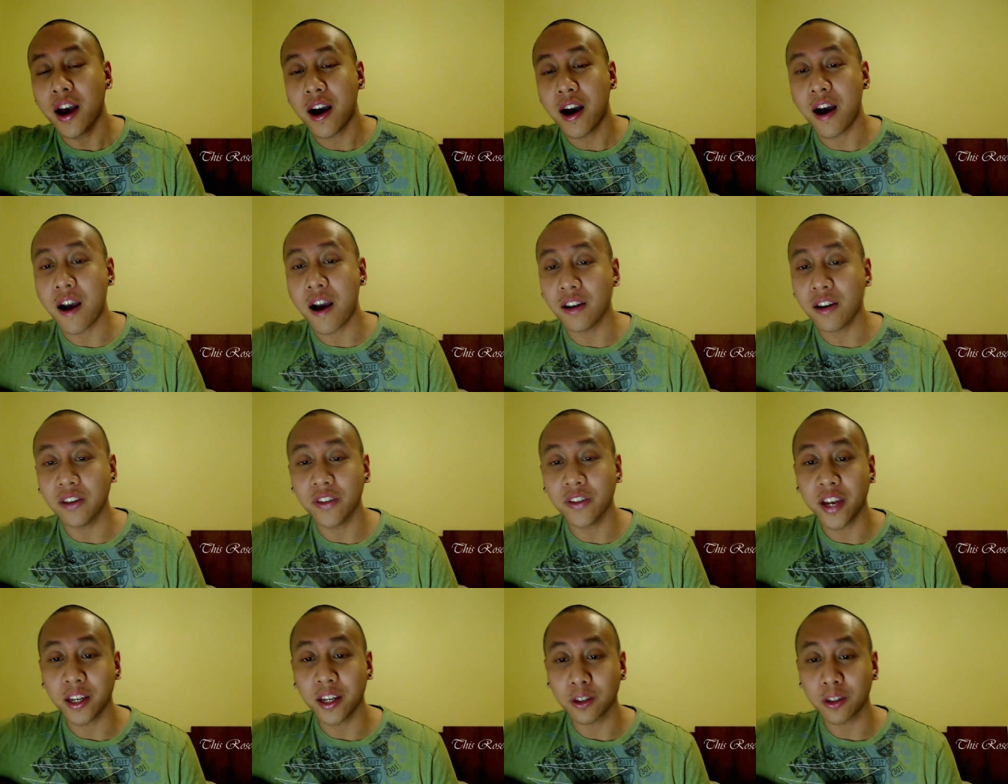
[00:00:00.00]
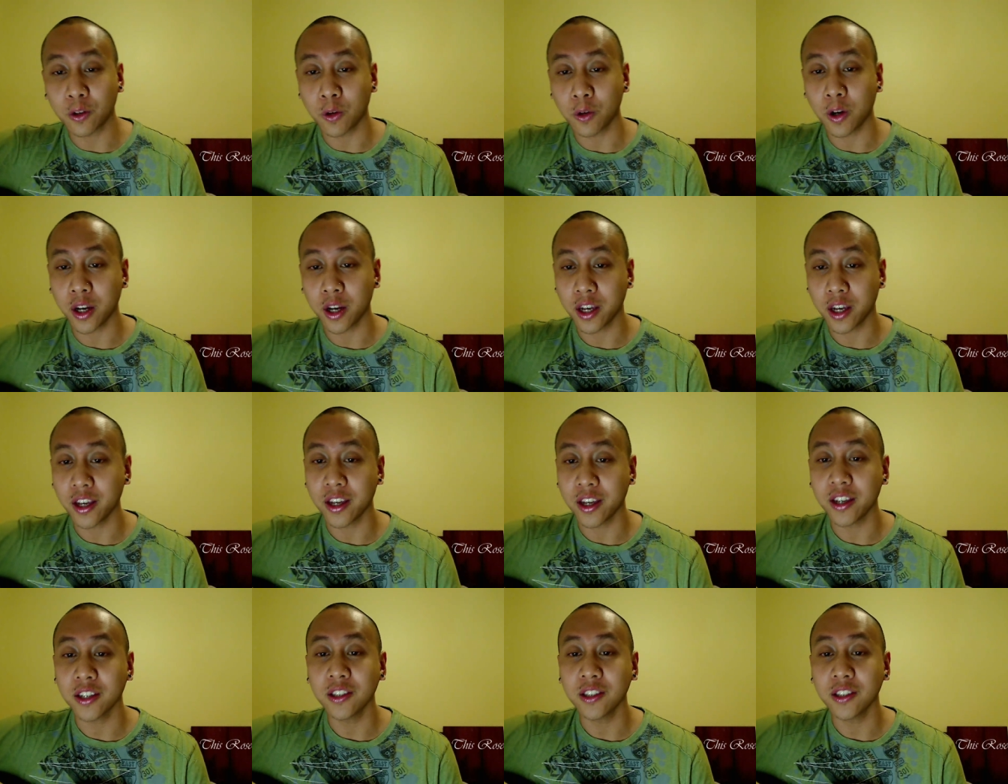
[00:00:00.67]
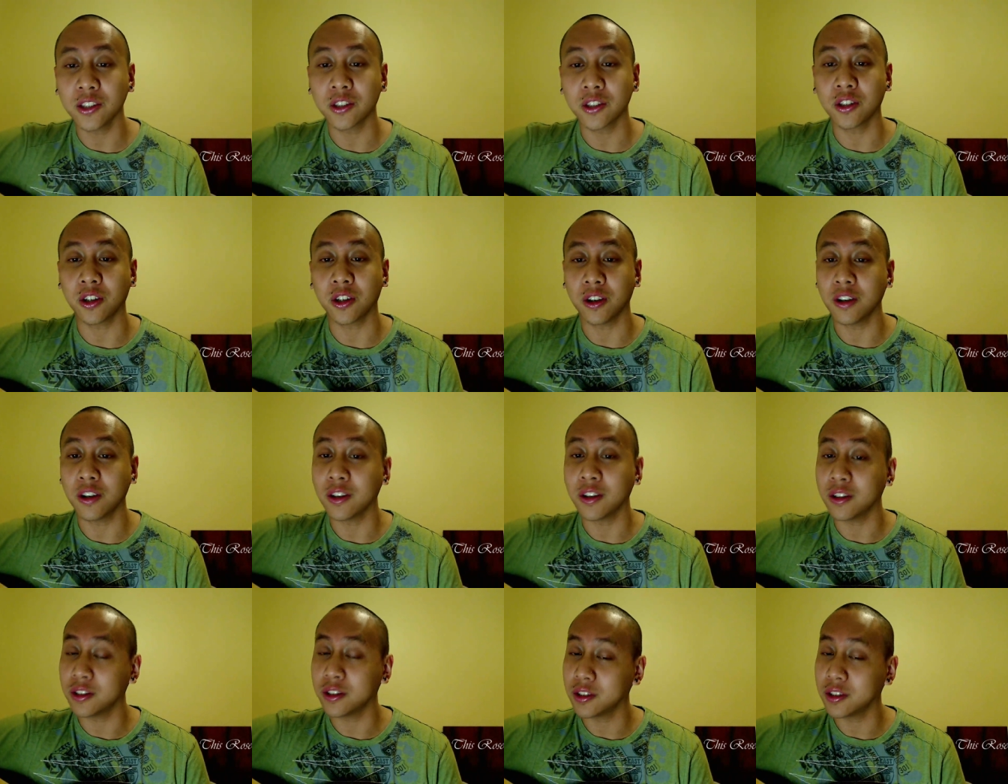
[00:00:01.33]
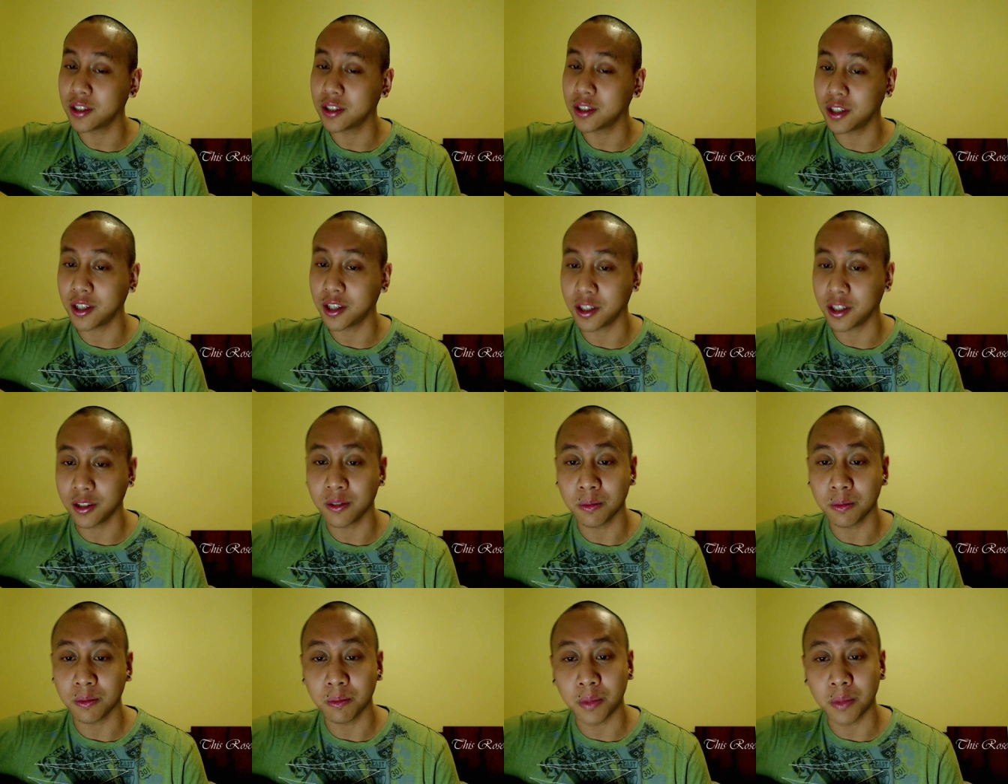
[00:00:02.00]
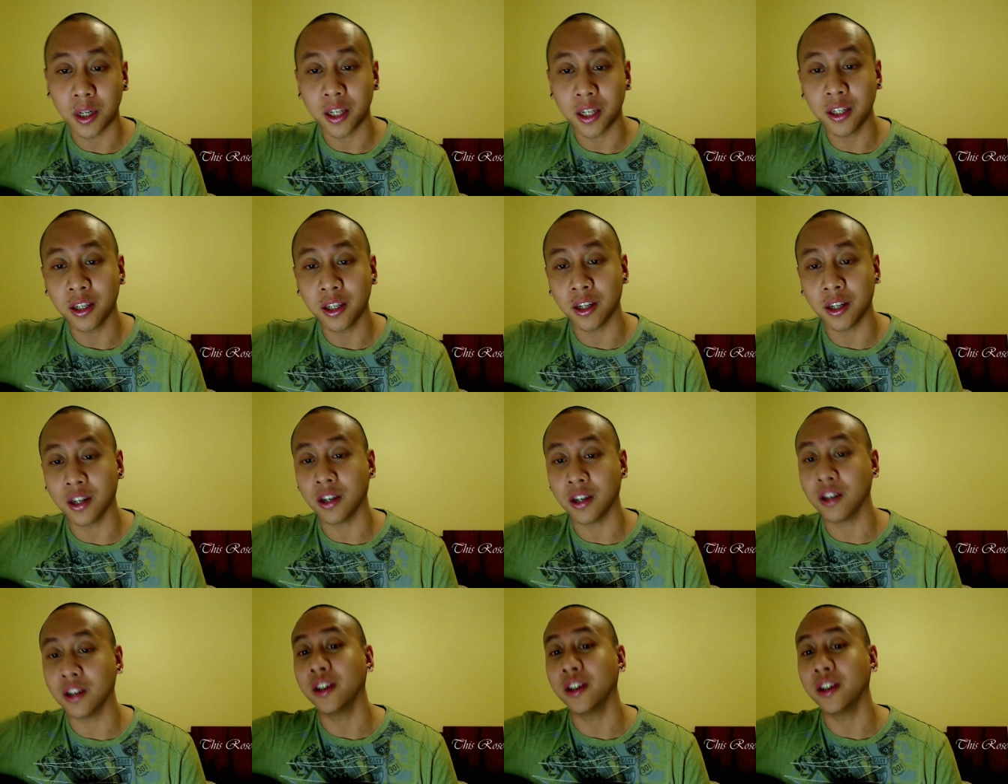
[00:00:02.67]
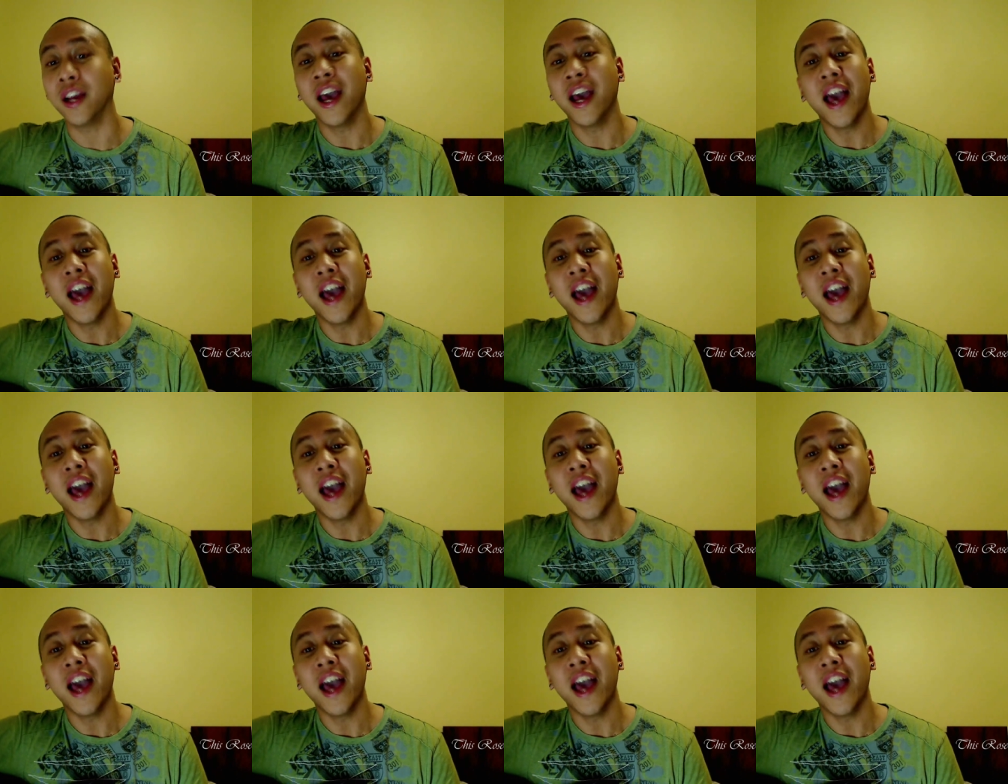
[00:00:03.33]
I've had questions in my heart,